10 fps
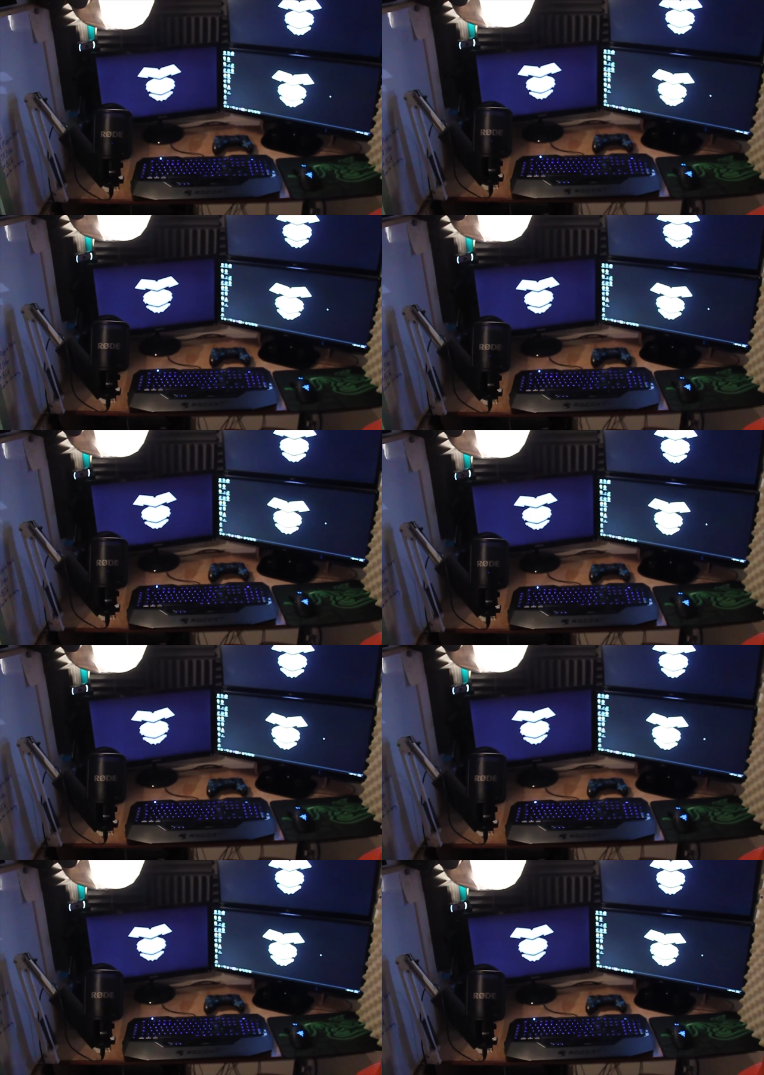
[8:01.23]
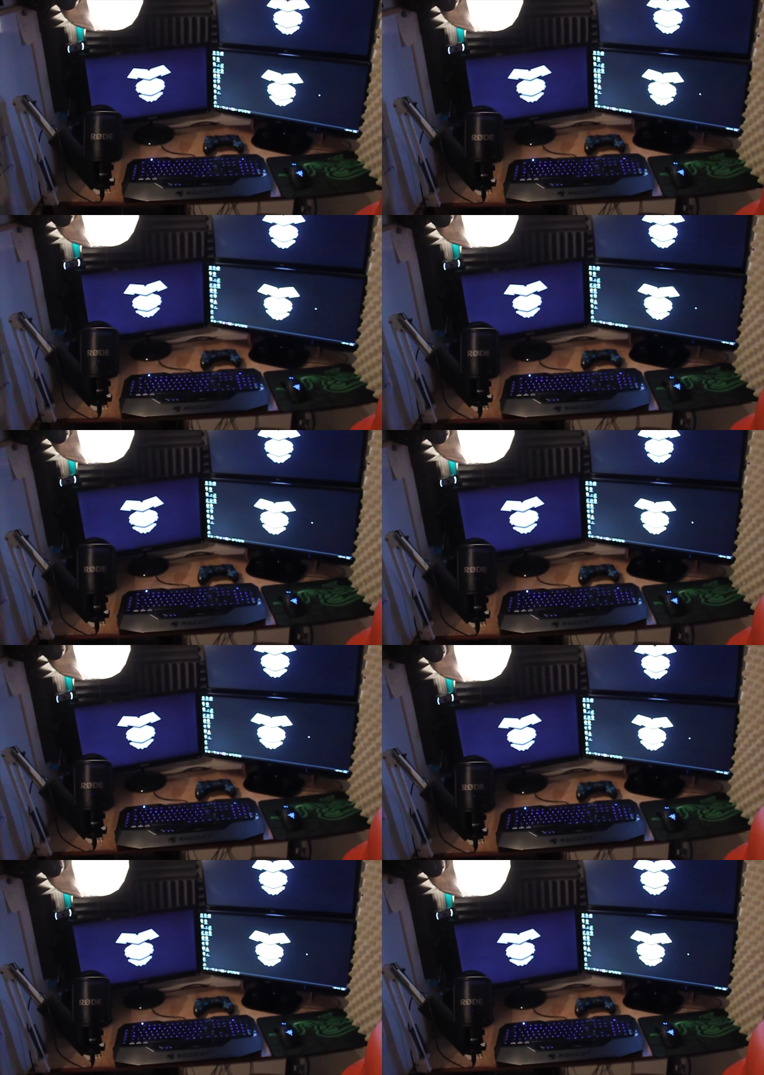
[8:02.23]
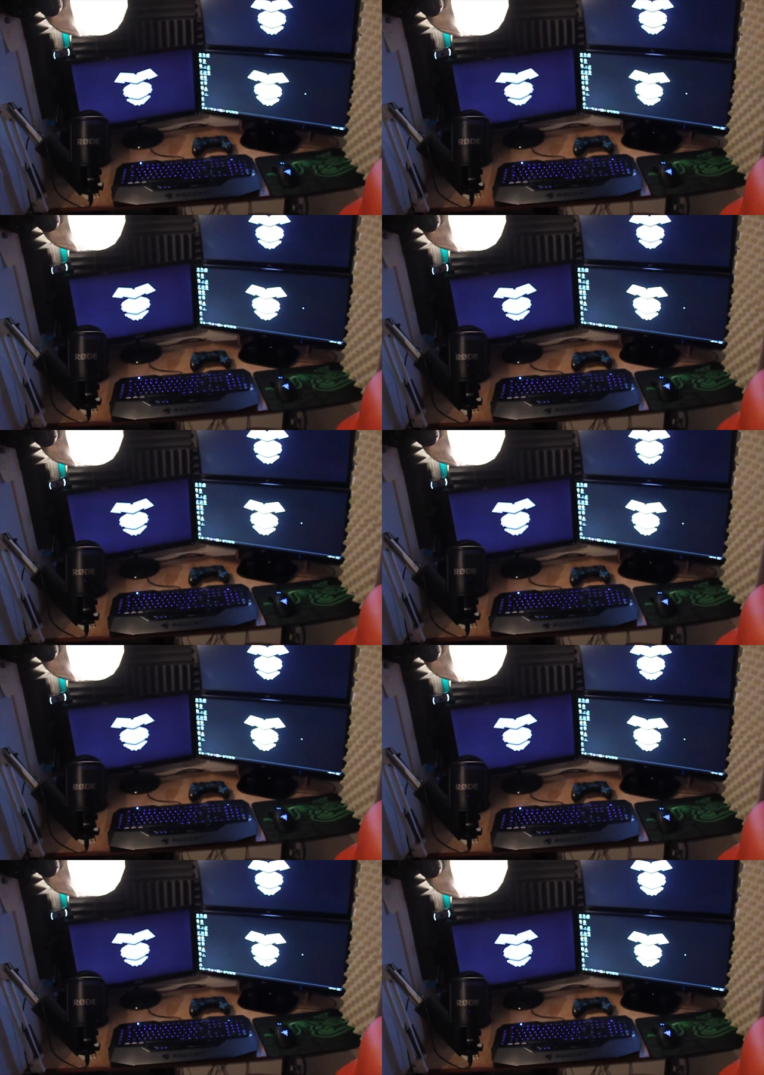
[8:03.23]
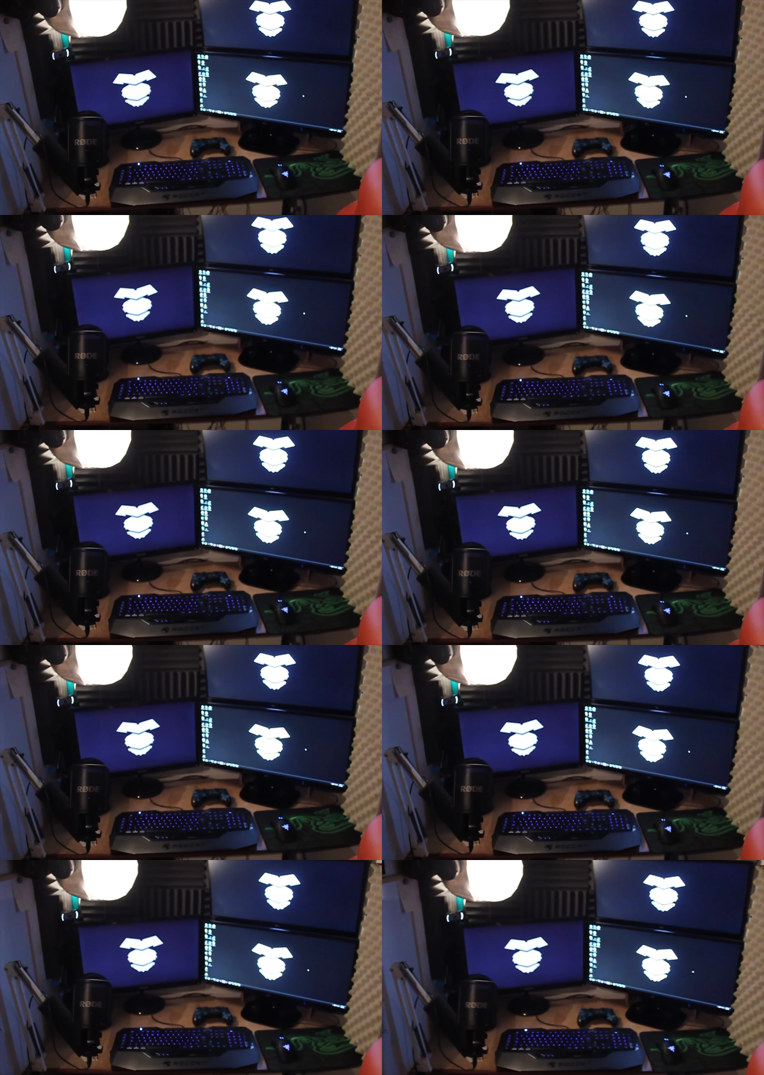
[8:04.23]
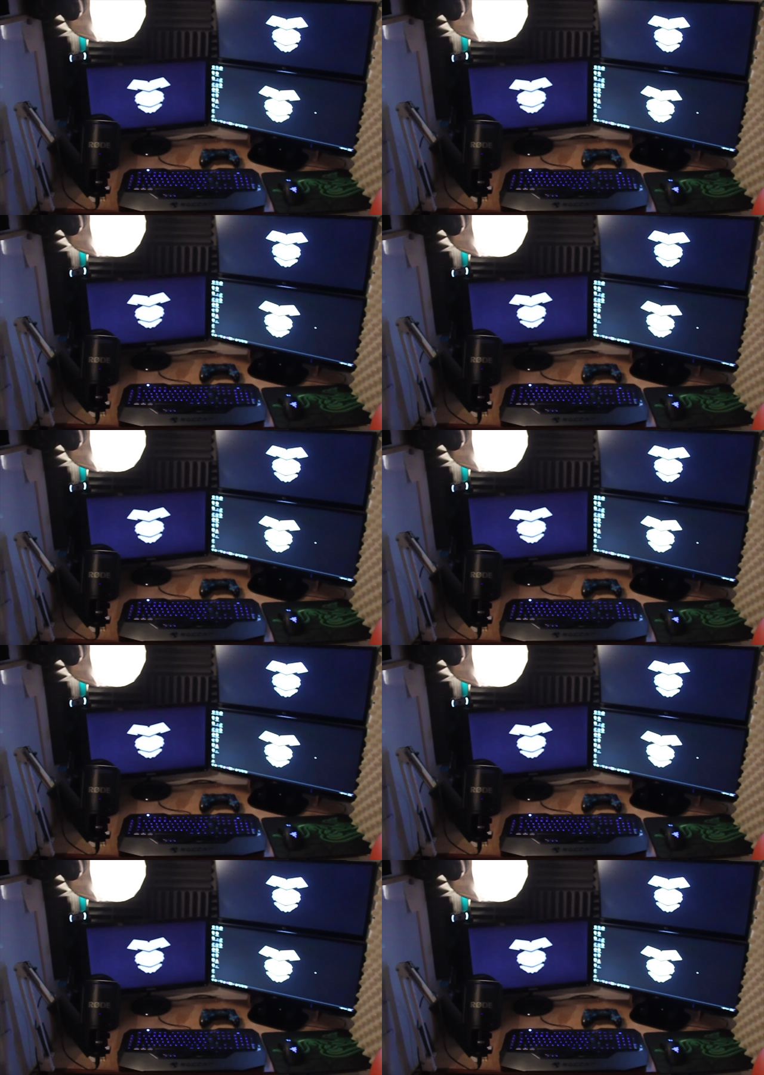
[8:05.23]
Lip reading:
(no speaker visible)